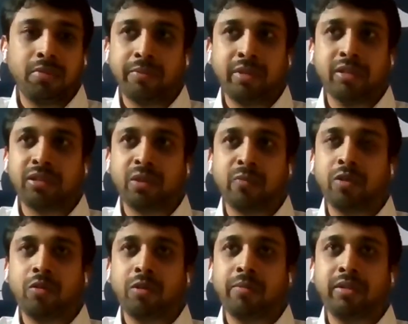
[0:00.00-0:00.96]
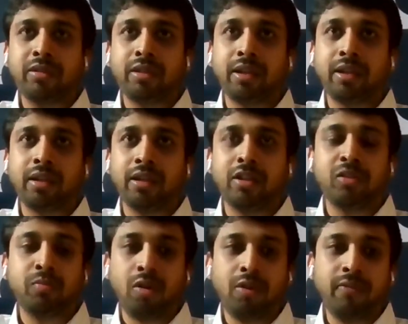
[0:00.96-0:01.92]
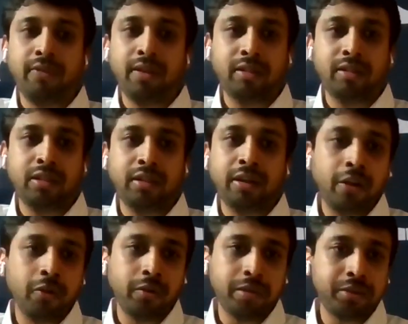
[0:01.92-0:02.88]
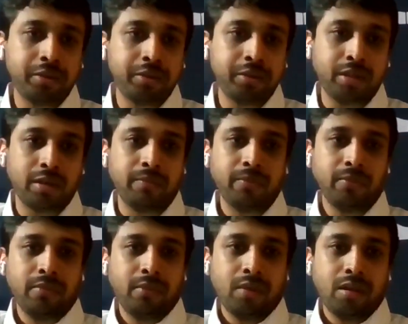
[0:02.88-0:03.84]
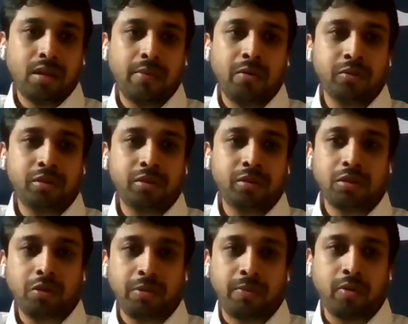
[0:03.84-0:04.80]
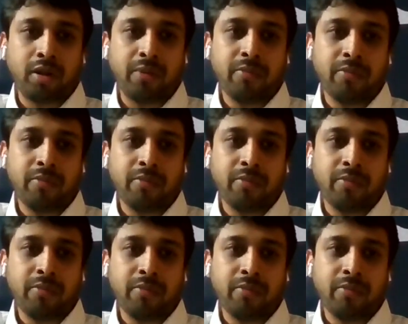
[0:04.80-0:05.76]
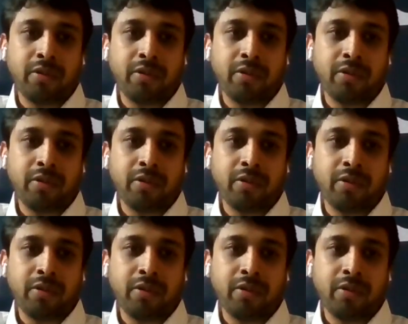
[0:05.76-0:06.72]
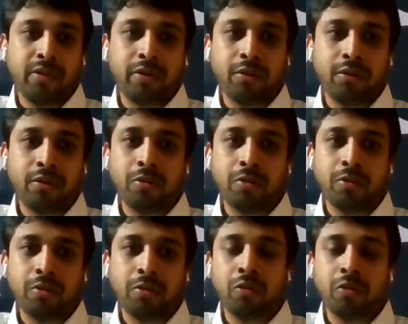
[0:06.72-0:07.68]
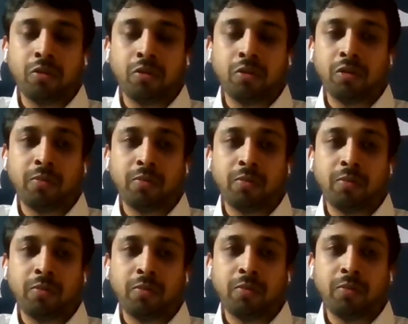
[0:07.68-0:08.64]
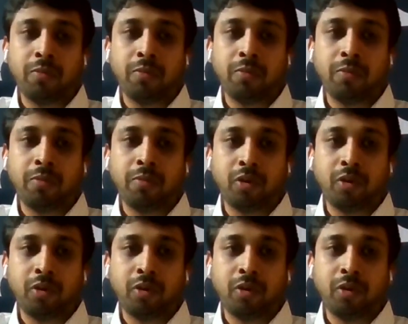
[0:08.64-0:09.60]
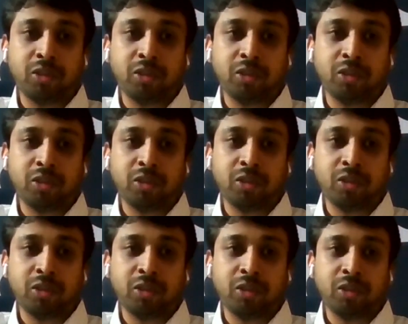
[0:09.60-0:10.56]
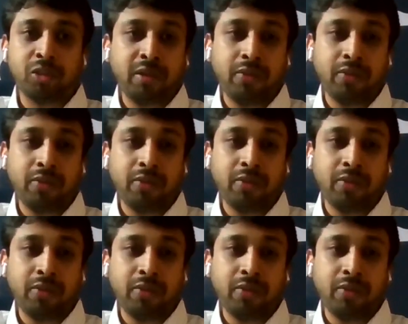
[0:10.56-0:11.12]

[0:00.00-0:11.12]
I mean, someone could be sitting in a small village in Indonesia, who's a good programmer, who could possibly work for Google or work for Facebook or work for Apple and be a programmer.